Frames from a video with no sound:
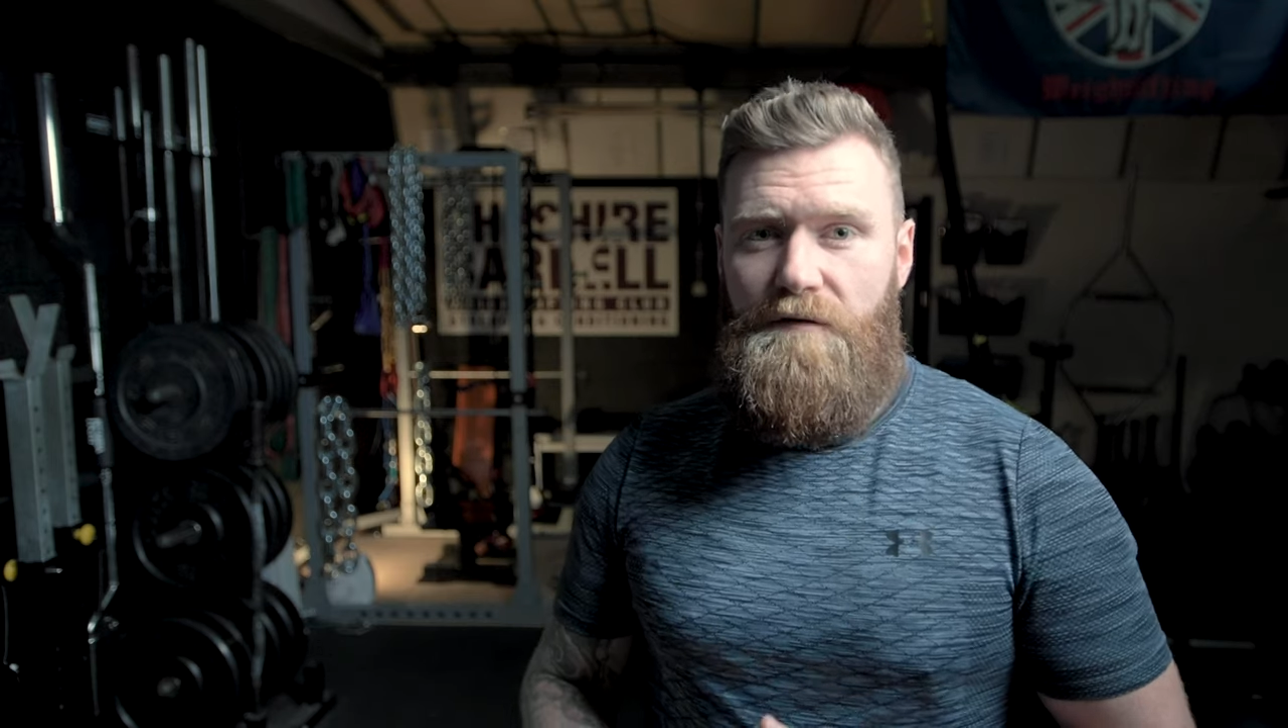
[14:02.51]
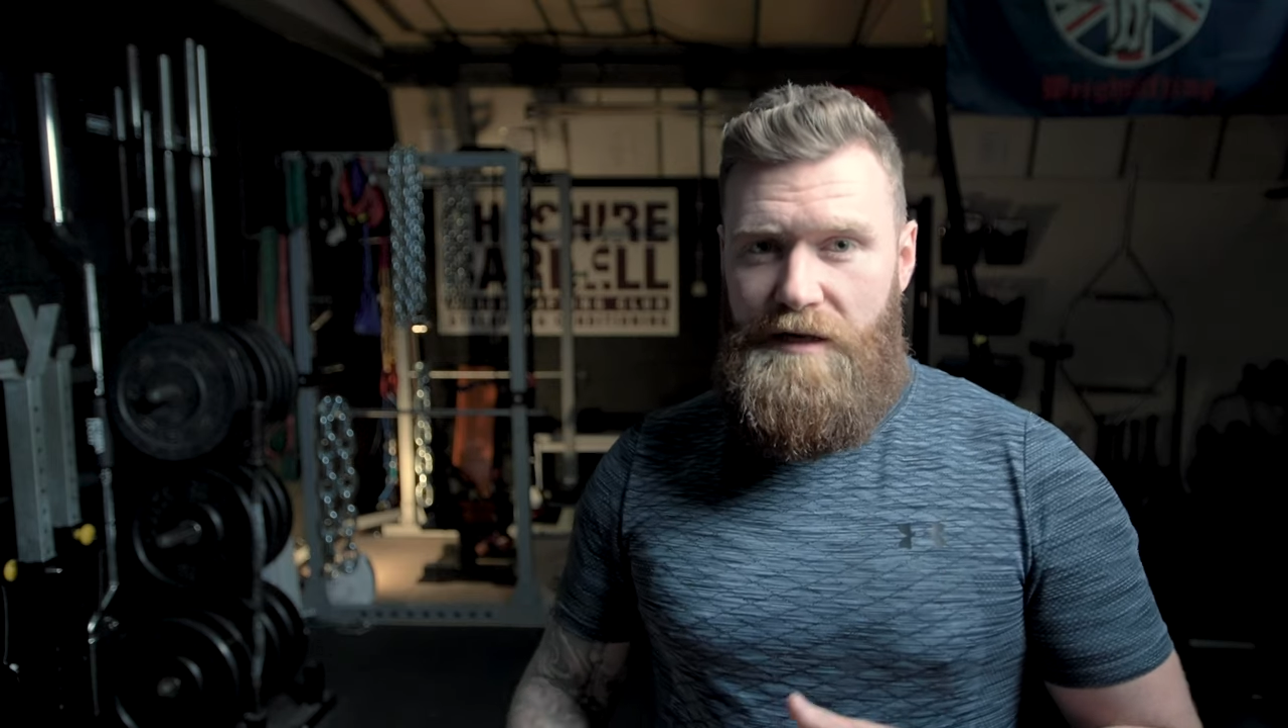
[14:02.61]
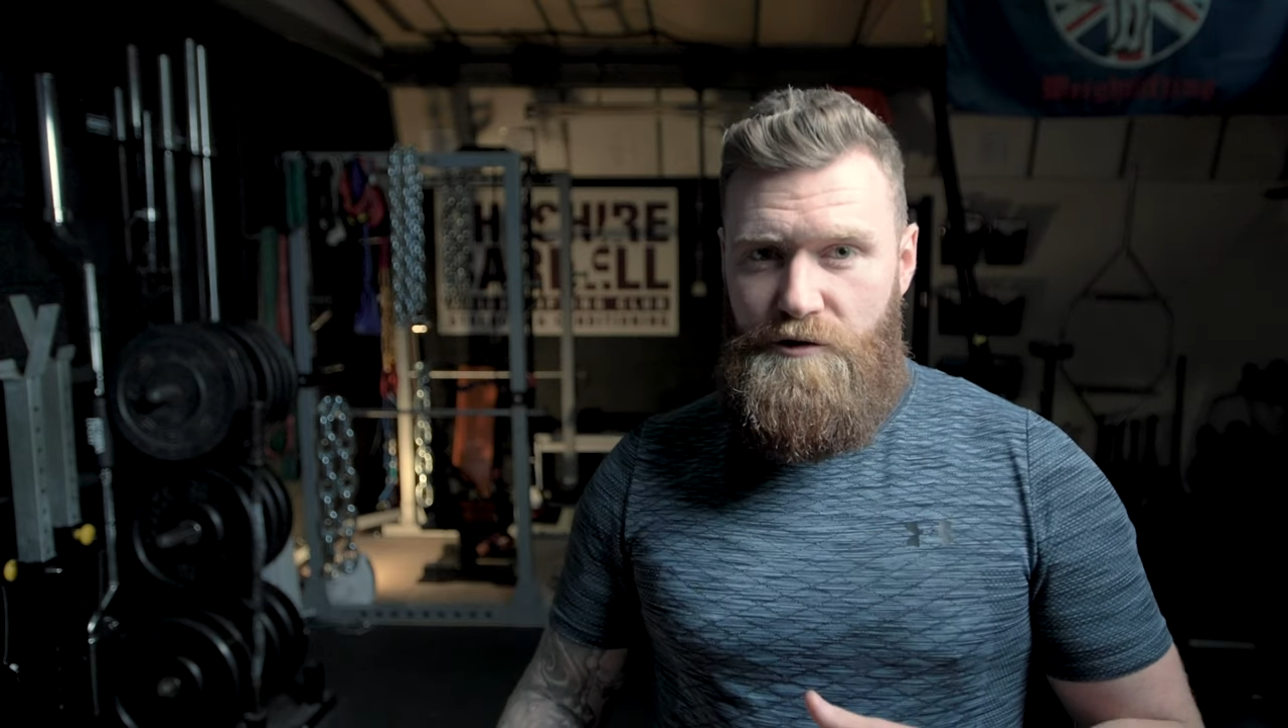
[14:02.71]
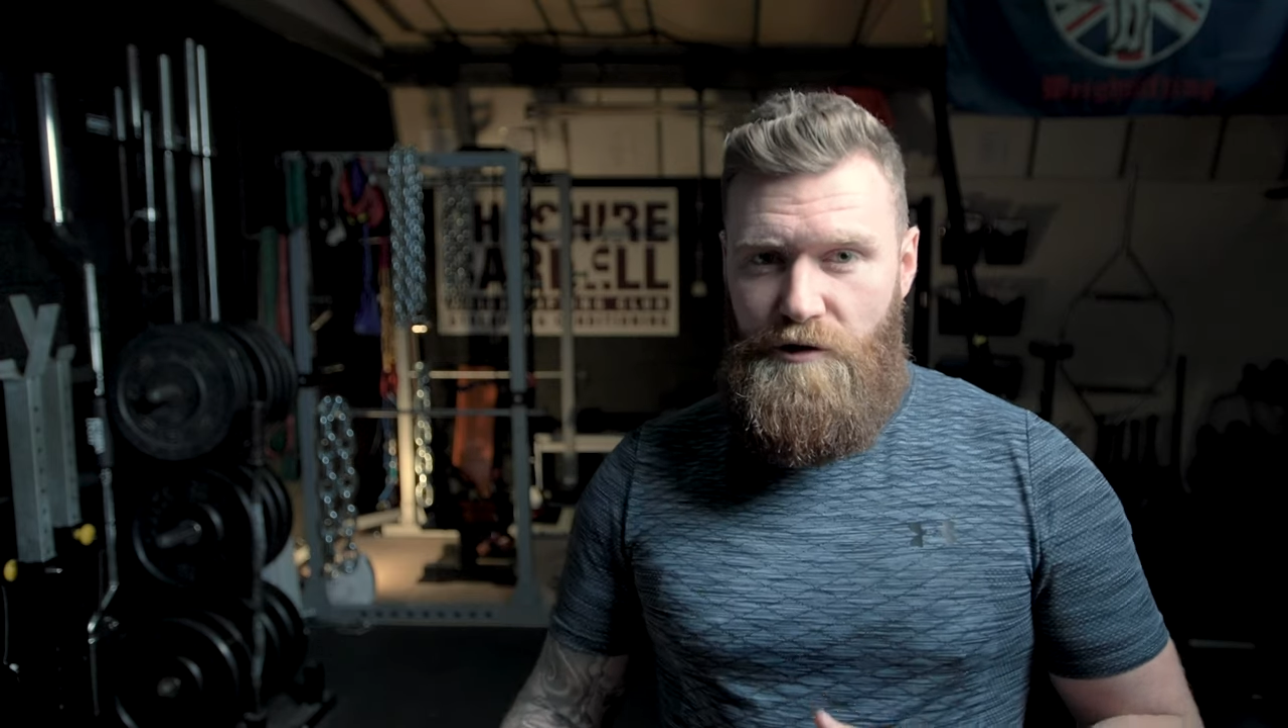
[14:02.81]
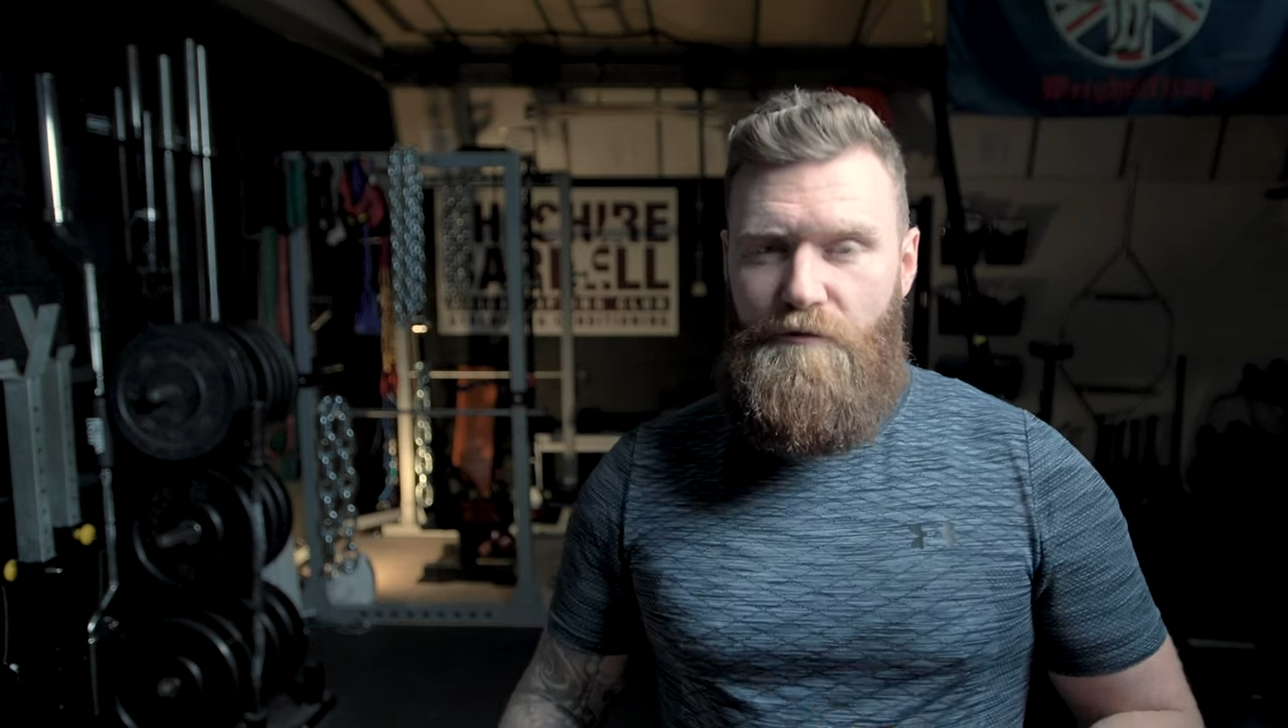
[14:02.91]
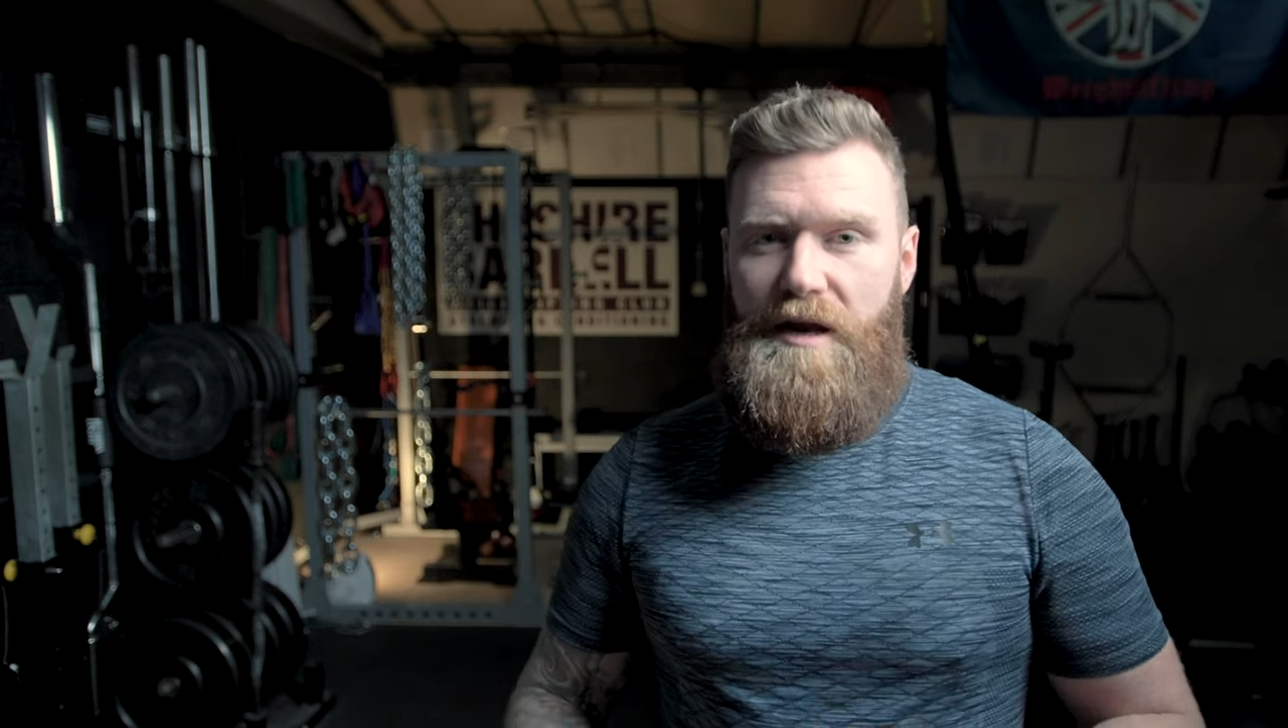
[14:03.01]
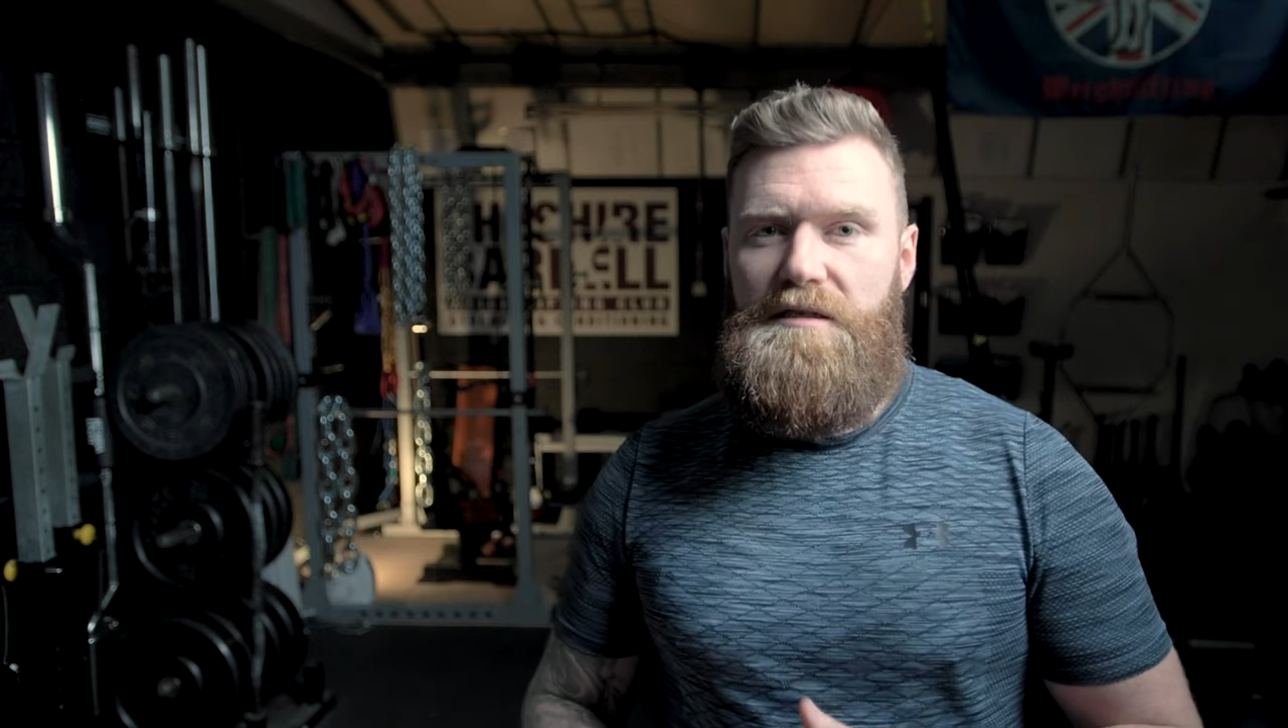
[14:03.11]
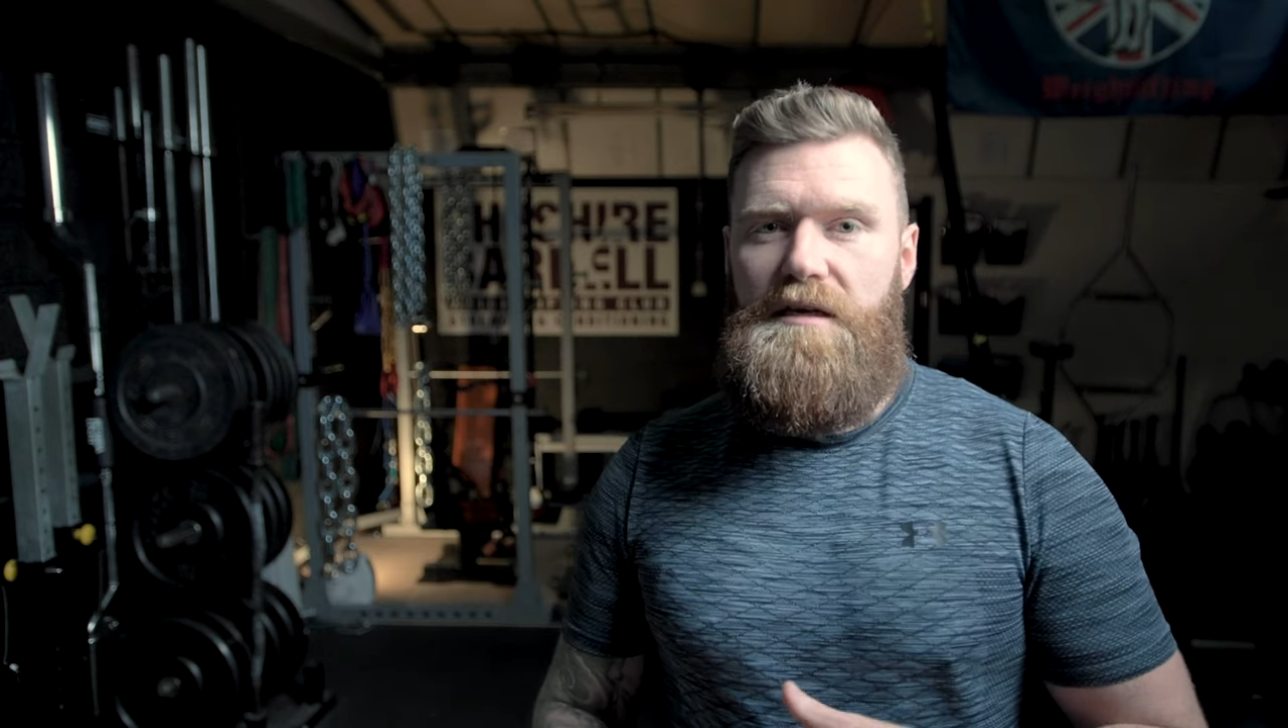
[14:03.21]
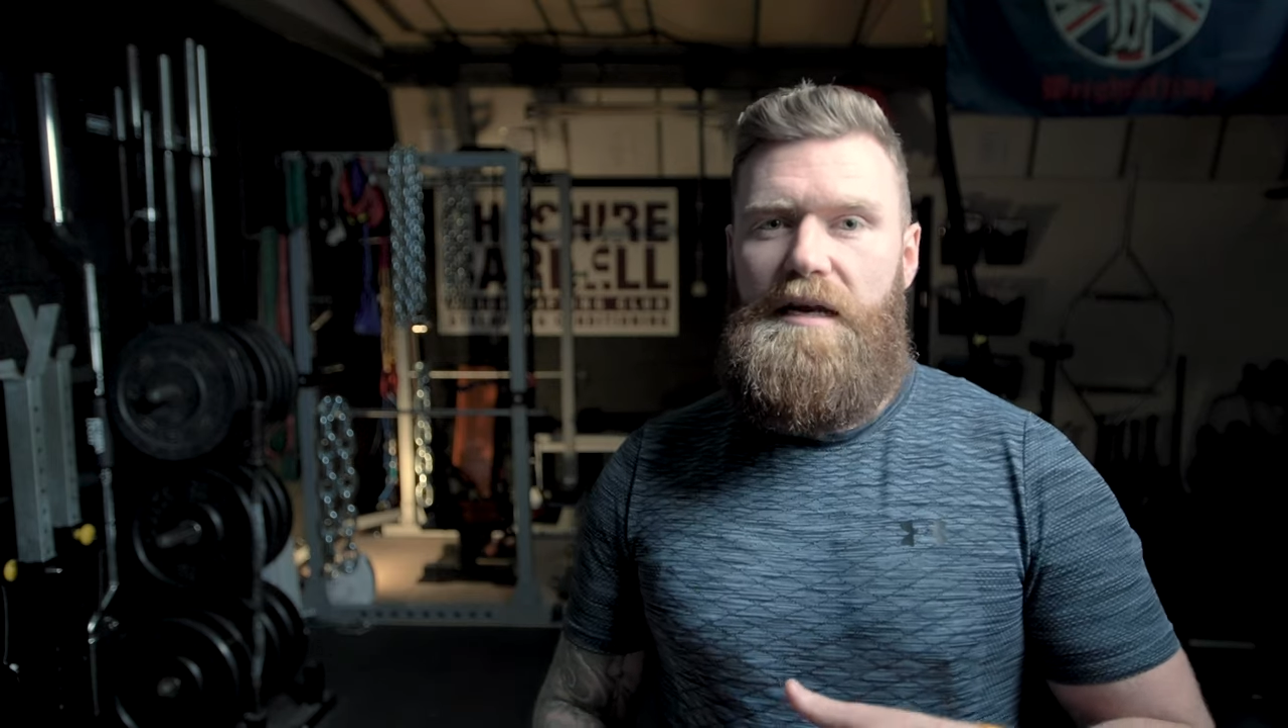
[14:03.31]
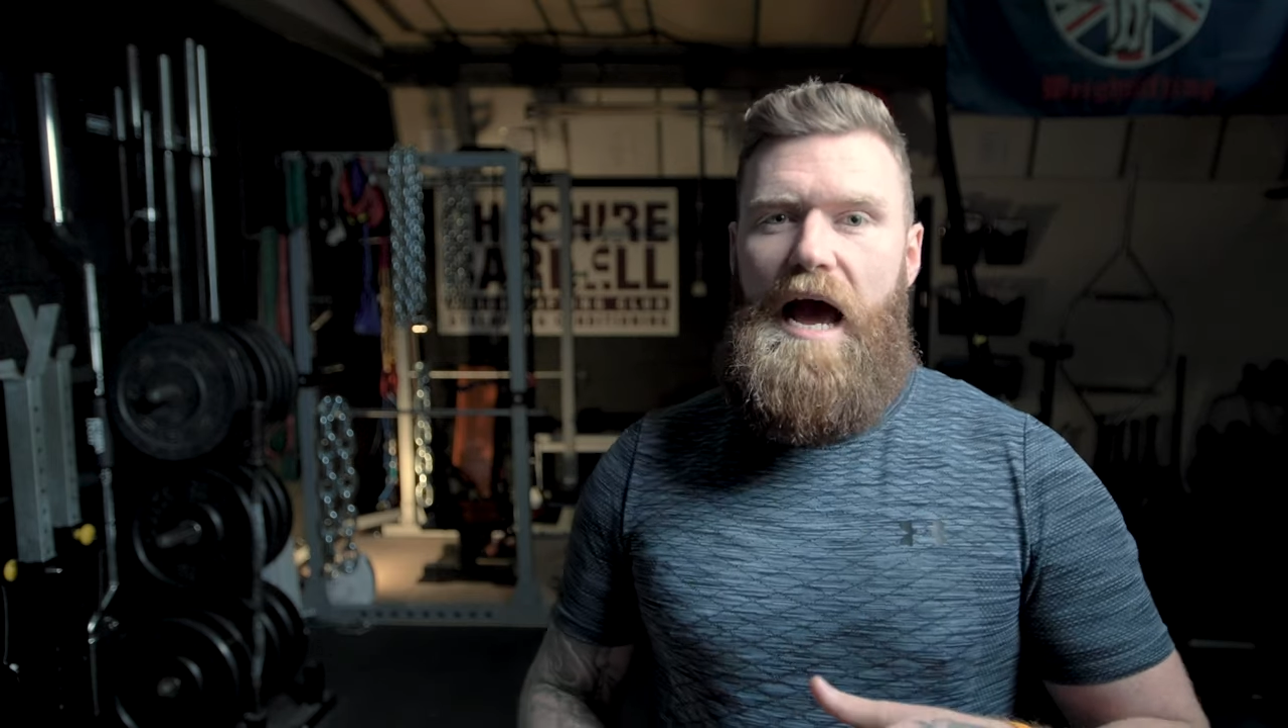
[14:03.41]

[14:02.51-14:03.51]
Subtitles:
of injury risk